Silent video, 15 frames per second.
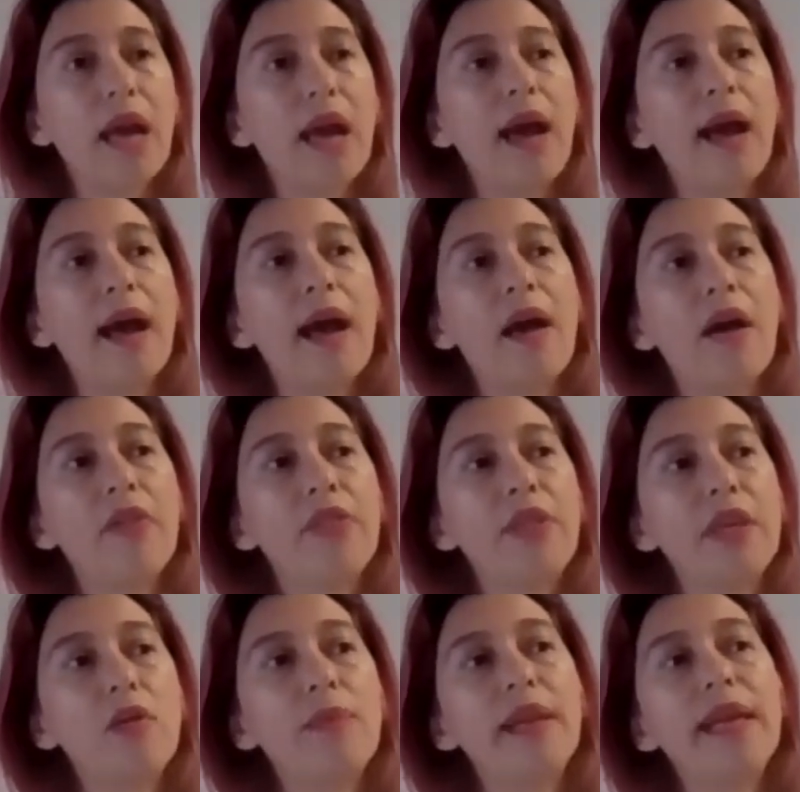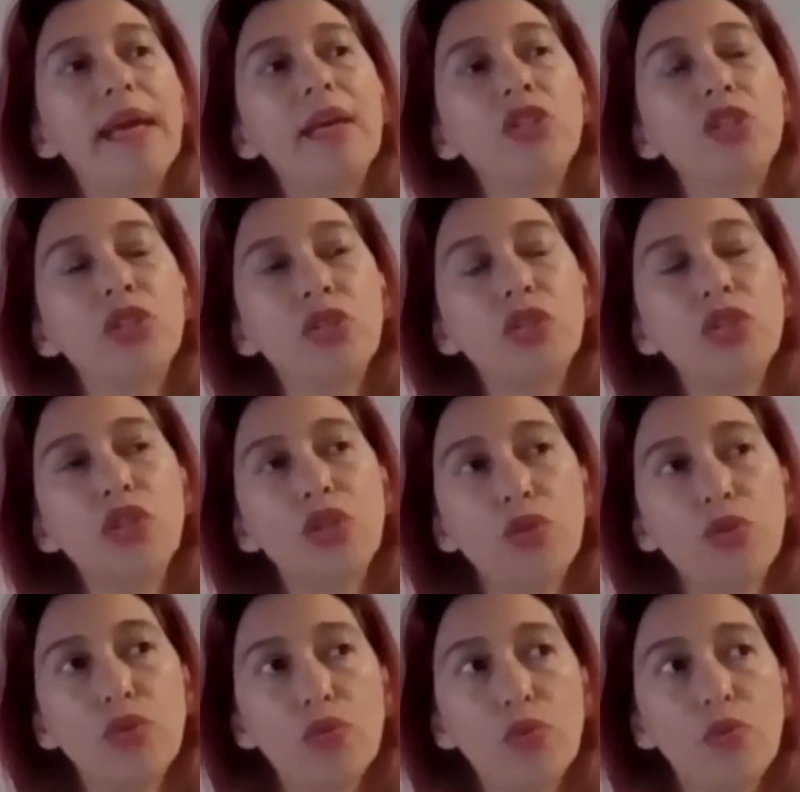the obligation
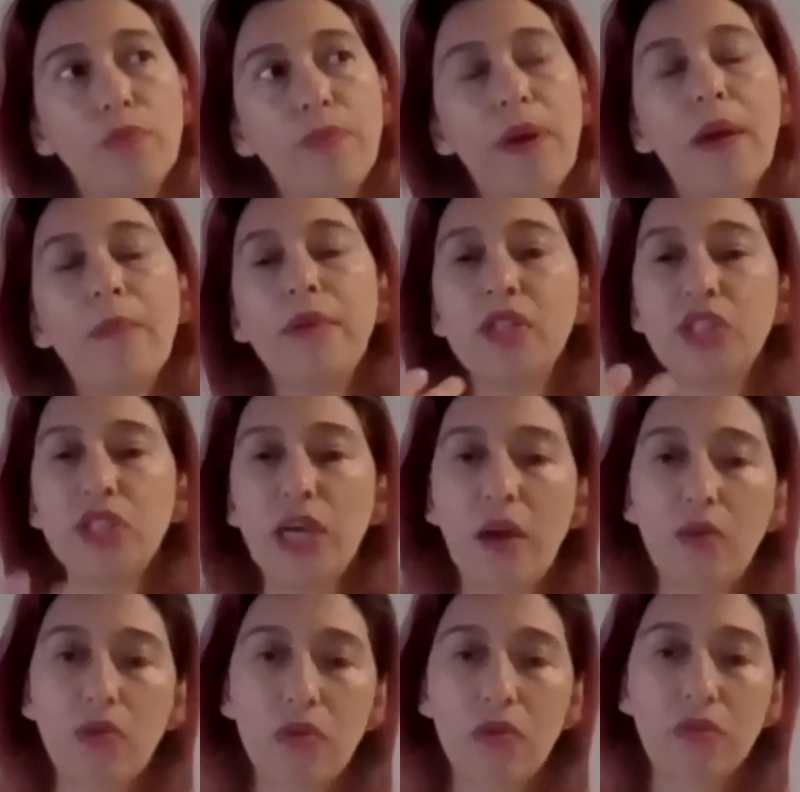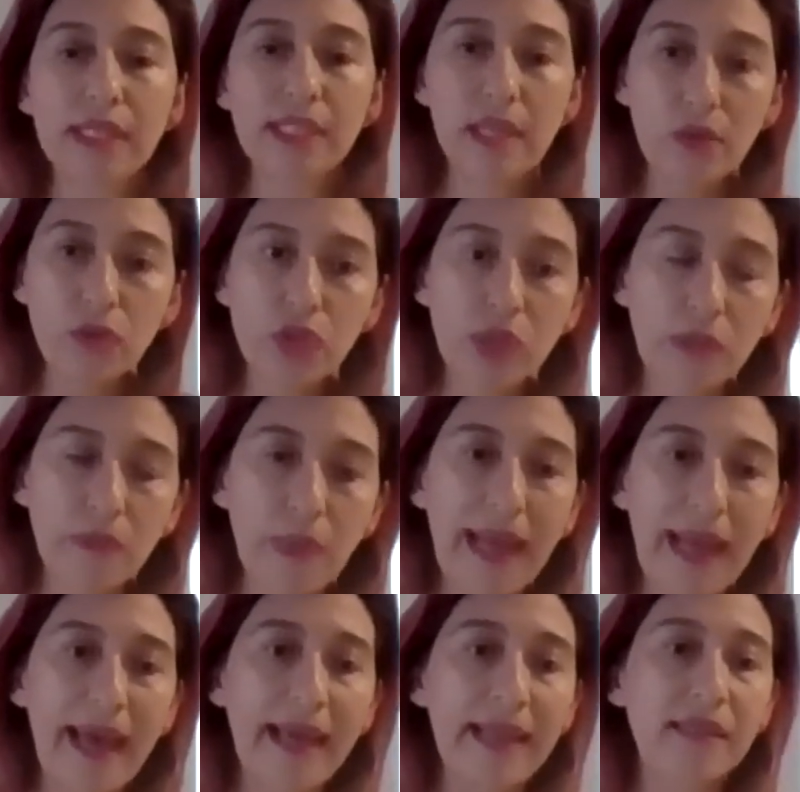to publish our resolution
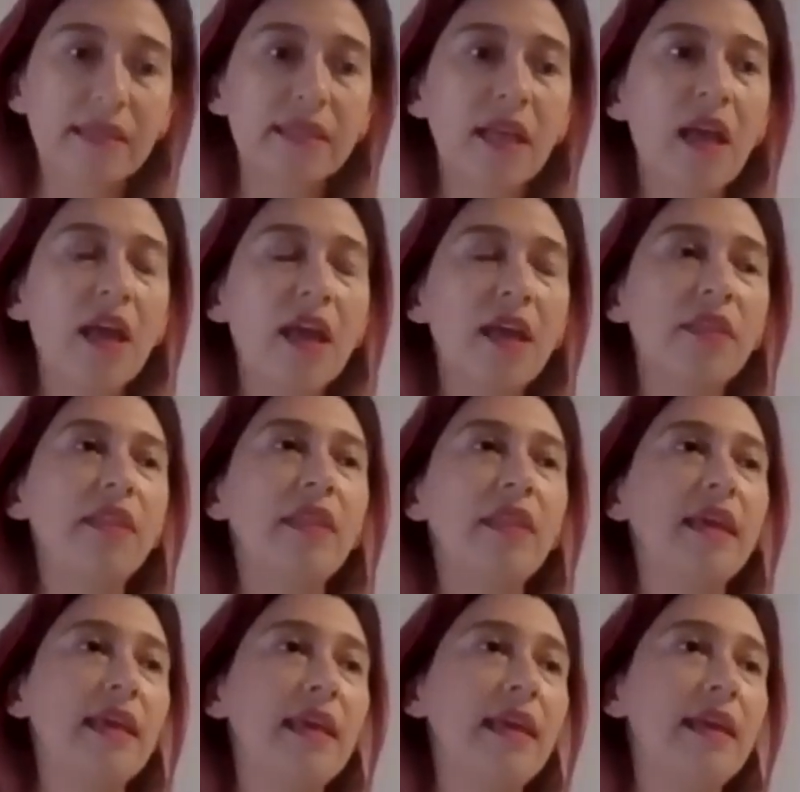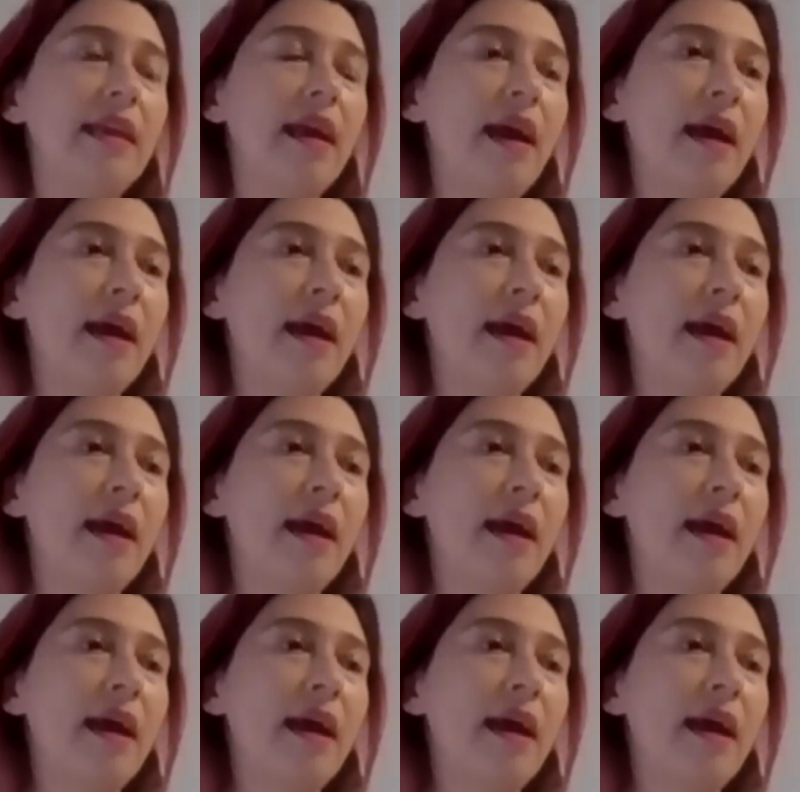plans, the